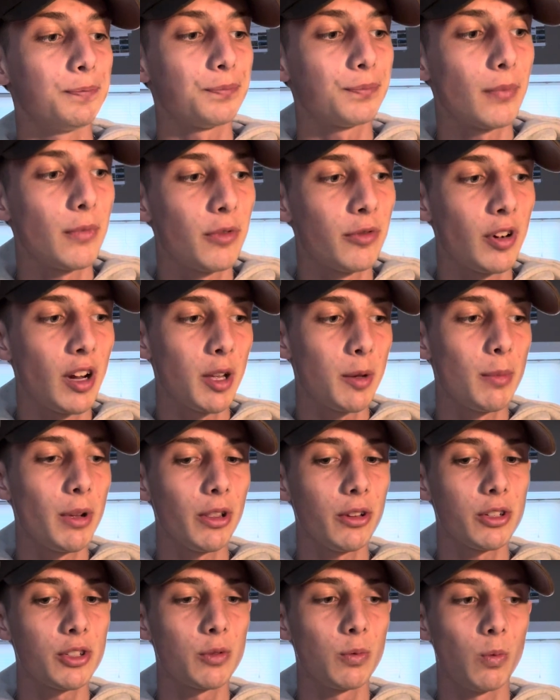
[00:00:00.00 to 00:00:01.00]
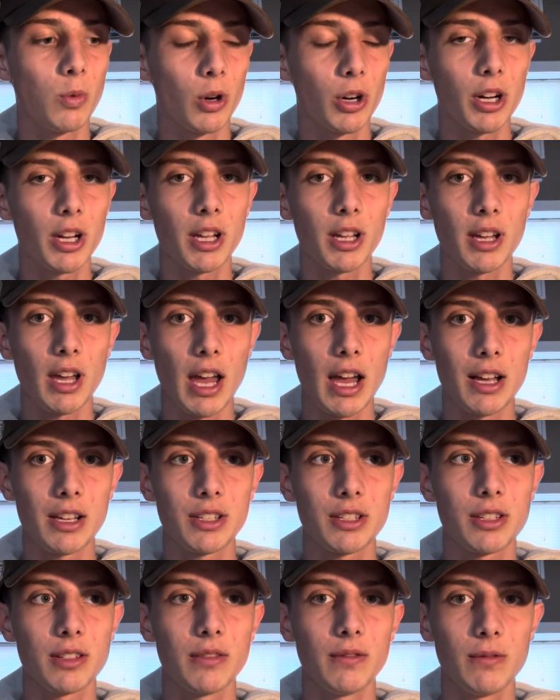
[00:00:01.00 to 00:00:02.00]
Frank Miller's work
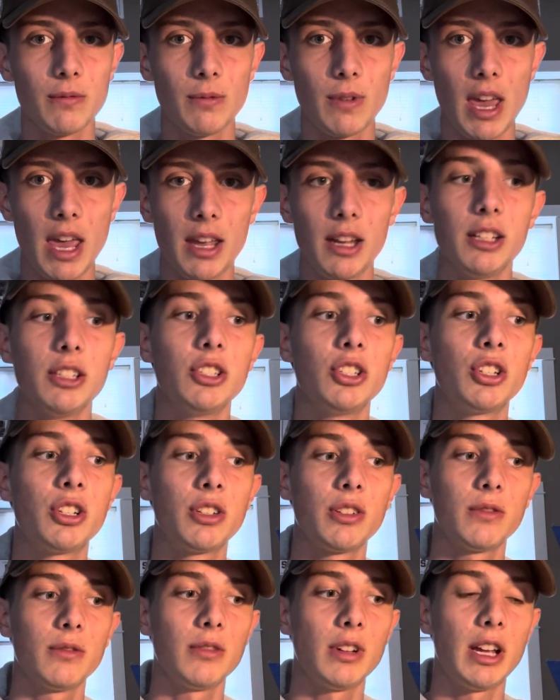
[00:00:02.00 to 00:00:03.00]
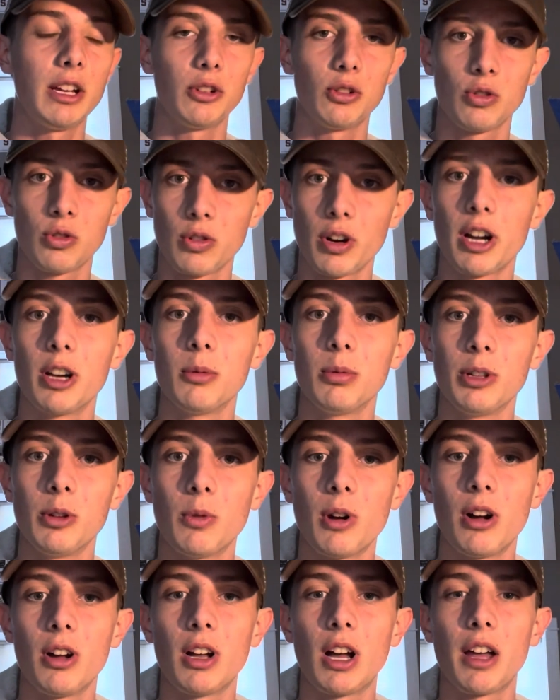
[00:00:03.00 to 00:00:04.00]
has aged incredibly
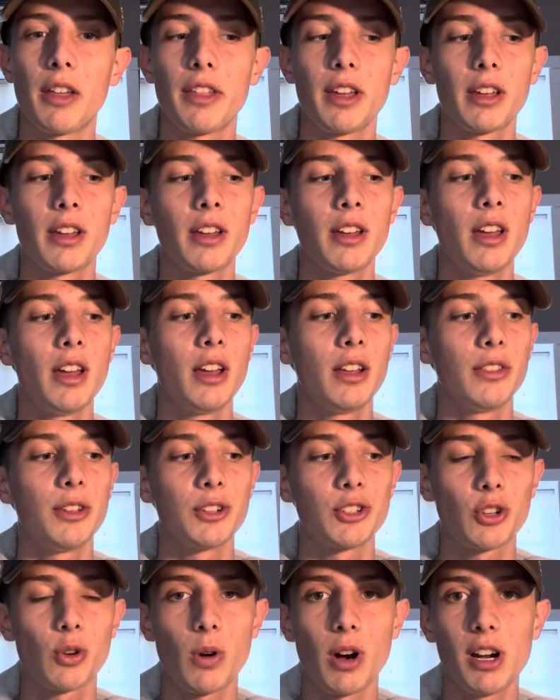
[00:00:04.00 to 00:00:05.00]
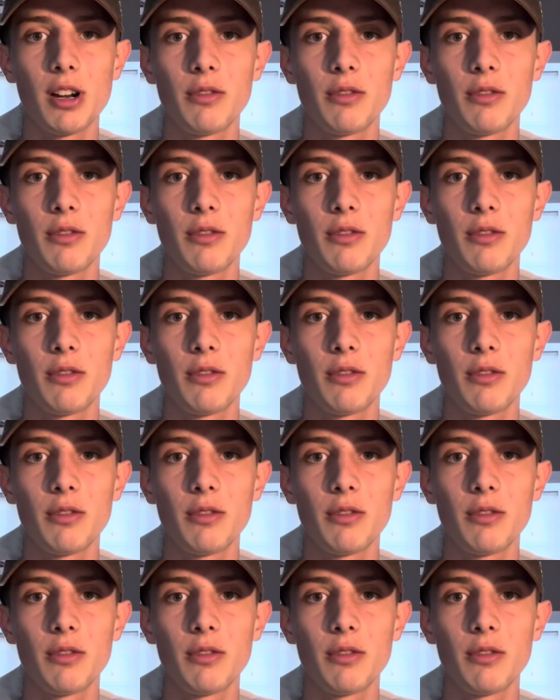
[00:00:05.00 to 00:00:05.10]
well. I think there's quite a